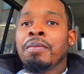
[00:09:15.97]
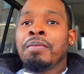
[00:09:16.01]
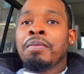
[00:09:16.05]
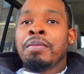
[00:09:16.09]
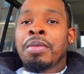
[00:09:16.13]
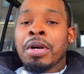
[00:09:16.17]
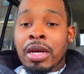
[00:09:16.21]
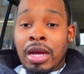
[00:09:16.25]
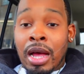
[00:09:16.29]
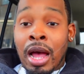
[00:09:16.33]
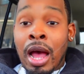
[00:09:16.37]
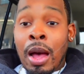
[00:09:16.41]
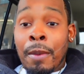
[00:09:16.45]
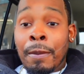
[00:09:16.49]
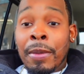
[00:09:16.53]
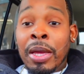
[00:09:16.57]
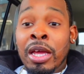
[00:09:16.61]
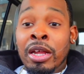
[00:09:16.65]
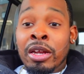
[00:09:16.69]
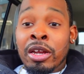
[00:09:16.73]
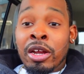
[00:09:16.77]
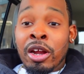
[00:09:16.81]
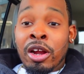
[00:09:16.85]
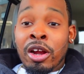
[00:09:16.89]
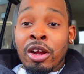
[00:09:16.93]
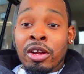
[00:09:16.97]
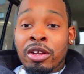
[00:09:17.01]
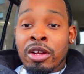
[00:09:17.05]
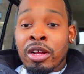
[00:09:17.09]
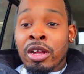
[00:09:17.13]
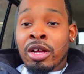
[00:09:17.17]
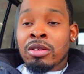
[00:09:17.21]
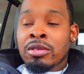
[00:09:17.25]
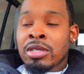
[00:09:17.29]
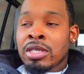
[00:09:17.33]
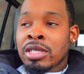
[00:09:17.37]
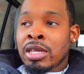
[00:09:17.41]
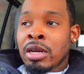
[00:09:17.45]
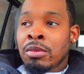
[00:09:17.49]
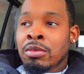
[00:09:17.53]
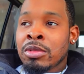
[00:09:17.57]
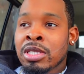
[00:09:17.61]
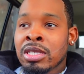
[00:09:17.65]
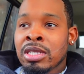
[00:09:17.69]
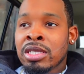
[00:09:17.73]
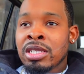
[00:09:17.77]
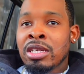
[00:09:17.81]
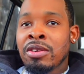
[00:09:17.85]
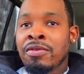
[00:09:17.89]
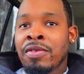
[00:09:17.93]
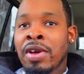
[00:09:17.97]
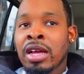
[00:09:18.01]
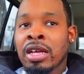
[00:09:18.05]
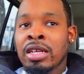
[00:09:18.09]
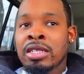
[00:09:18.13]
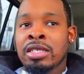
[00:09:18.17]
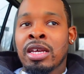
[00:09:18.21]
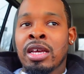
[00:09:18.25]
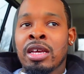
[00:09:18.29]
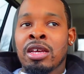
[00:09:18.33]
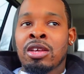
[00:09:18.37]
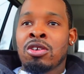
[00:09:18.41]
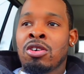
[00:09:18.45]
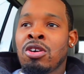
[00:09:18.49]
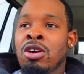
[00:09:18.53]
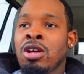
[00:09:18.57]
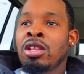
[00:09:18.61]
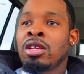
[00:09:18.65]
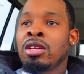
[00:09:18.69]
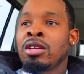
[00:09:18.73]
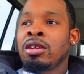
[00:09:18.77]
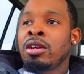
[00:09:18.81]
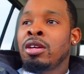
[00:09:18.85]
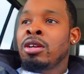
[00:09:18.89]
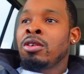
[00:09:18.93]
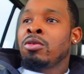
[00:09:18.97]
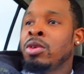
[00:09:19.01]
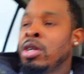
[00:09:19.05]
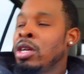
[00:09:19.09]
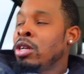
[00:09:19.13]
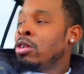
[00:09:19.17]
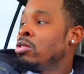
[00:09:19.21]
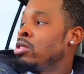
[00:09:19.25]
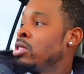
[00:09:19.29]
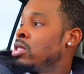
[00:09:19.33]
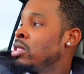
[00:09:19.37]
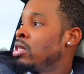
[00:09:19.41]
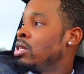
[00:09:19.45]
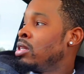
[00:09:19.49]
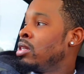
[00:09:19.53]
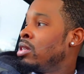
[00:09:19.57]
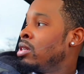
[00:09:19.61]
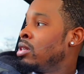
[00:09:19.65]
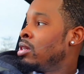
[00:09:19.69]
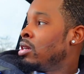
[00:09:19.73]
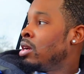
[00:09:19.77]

But I'm in there, you know what I'm saying? I'm gonna see if I can take y'all in there. We gonna see.